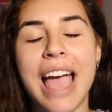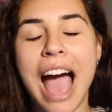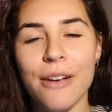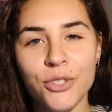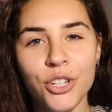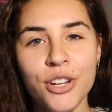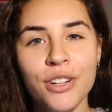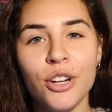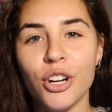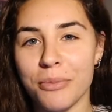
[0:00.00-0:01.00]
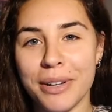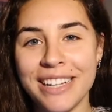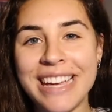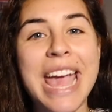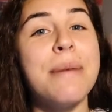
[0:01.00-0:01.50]
After
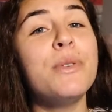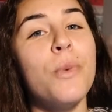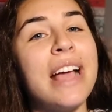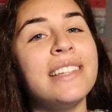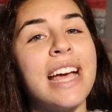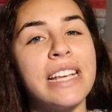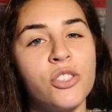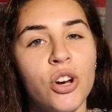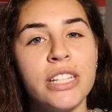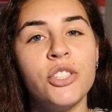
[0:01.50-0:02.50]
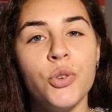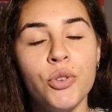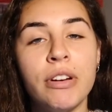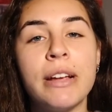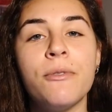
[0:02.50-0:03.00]
Irma came and went, I started
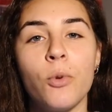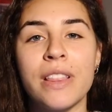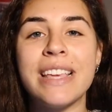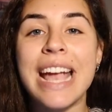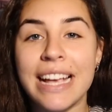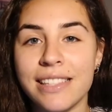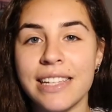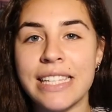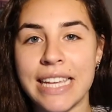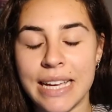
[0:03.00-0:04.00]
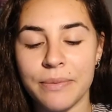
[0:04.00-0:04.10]
tutoring for the ACT.